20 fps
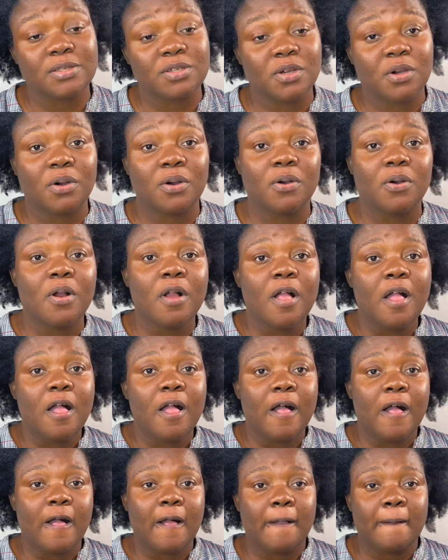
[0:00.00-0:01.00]
yo.
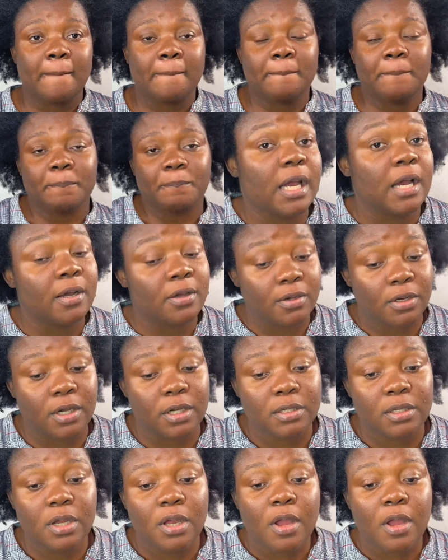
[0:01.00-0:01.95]
Or not.